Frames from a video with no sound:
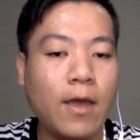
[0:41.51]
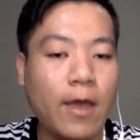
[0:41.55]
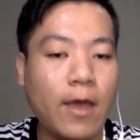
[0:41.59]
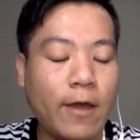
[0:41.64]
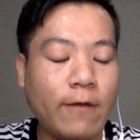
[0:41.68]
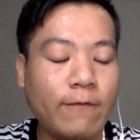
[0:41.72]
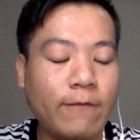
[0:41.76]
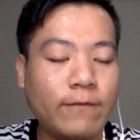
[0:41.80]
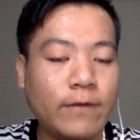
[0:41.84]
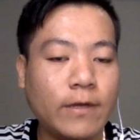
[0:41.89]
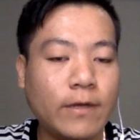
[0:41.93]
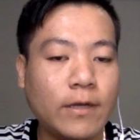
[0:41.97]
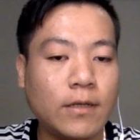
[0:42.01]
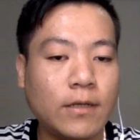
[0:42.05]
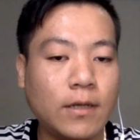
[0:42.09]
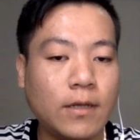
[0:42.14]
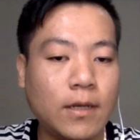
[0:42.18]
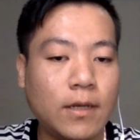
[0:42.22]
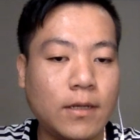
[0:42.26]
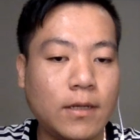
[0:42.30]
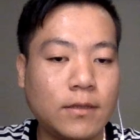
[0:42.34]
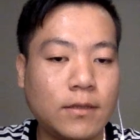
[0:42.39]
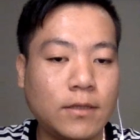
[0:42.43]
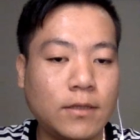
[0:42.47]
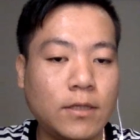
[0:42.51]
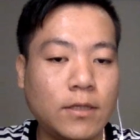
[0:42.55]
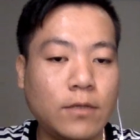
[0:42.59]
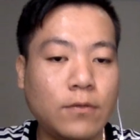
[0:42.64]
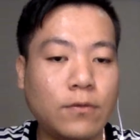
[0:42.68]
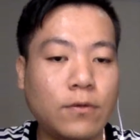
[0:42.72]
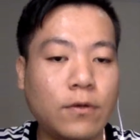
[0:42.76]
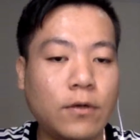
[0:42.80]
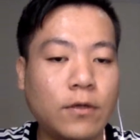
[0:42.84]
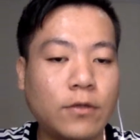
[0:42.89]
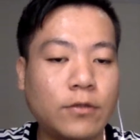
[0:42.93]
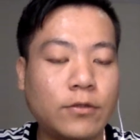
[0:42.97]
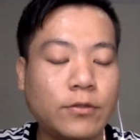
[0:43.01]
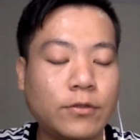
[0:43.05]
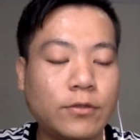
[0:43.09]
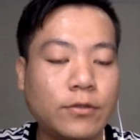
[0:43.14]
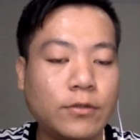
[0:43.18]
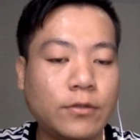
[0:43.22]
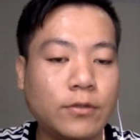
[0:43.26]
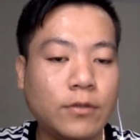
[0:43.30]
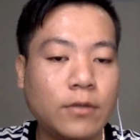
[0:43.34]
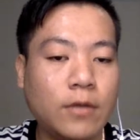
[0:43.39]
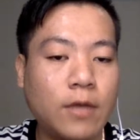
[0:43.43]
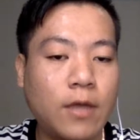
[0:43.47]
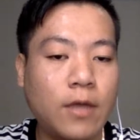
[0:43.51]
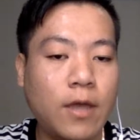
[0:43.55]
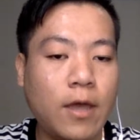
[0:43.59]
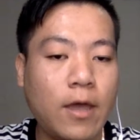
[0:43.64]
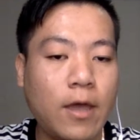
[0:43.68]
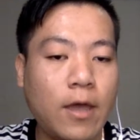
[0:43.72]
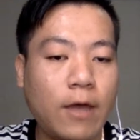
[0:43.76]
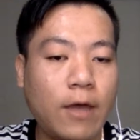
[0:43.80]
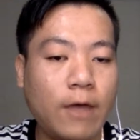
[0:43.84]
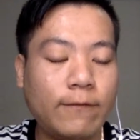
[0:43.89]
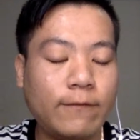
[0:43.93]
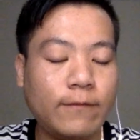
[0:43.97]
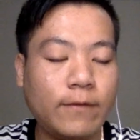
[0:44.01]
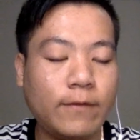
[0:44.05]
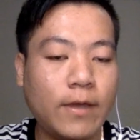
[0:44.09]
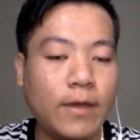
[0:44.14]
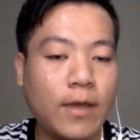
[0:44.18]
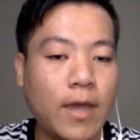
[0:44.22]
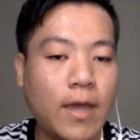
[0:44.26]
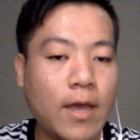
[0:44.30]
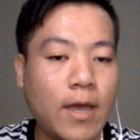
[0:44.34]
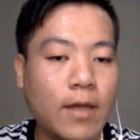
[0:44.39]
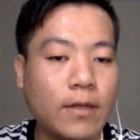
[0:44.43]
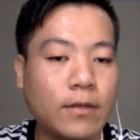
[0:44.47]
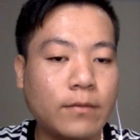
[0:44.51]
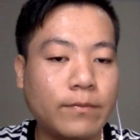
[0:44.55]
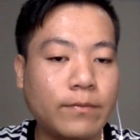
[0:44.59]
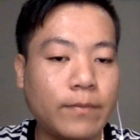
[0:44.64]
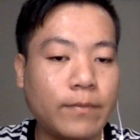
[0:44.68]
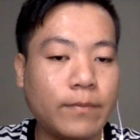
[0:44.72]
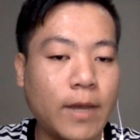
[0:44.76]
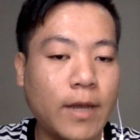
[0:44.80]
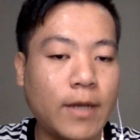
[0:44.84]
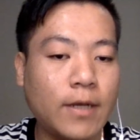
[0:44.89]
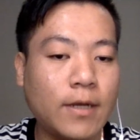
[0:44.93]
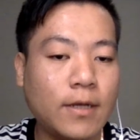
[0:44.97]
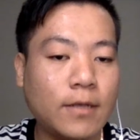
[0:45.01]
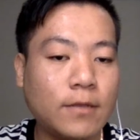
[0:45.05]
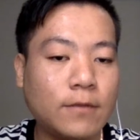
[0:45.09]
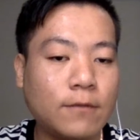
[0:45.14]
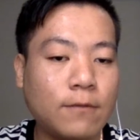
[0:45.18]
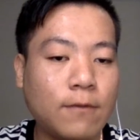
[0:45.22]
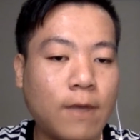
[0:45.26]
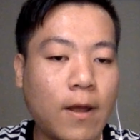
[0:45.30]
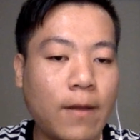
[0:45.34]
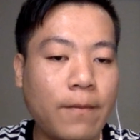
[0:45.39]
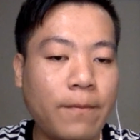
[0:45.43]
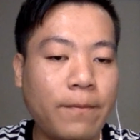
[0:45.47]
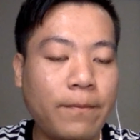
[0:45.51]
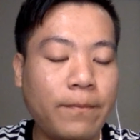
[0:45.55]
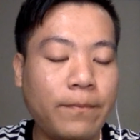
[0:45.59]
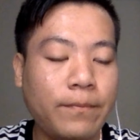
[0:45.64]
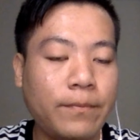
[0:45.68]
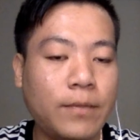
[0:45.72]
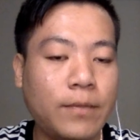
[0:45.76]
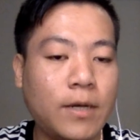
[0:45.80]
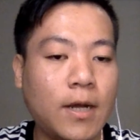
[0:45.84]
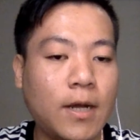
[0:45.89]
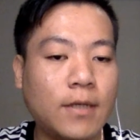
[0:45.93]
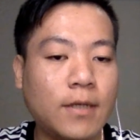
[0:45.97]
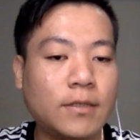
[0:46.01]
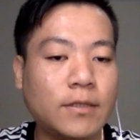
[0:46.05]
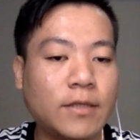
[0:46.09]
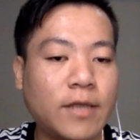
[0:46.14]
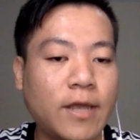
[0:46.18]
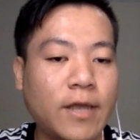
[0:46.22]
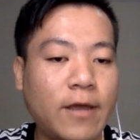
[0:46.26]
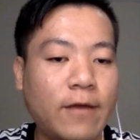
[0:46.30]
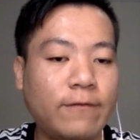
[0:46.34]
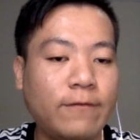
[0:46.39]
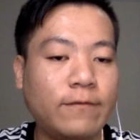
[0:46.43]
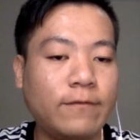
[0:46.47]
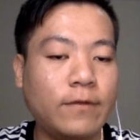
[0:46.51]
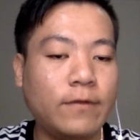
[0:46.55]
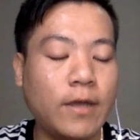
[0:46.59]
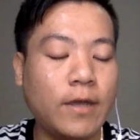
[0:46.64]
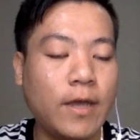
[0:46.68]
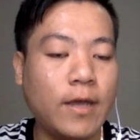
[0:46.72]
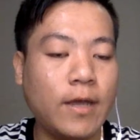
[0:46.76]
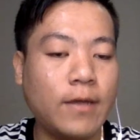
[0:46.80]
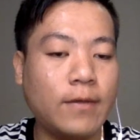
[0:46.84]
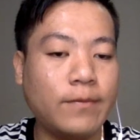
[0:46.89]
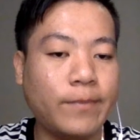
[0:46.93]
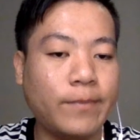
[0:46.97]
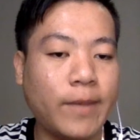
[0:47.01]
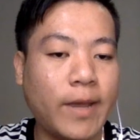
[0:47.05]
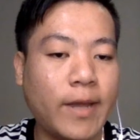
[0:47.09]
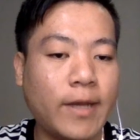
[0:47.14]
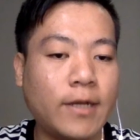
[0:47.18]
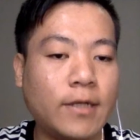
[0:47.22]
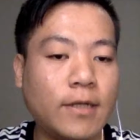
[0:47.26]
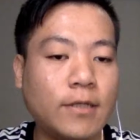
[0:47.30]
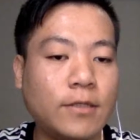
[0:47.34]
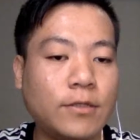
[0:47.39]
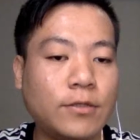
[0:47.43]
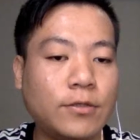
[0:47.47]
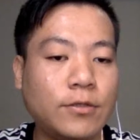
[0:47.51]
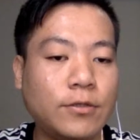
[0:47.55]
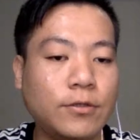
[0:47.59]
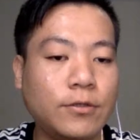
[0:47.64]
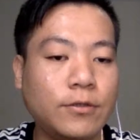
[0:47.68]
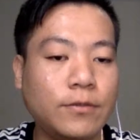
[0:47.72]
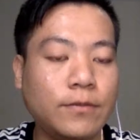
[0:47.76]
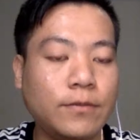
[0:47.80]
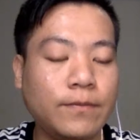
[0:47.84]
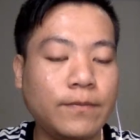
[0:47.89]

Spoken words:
Fn is equal to Fn minus 1 plus Fn minus 2,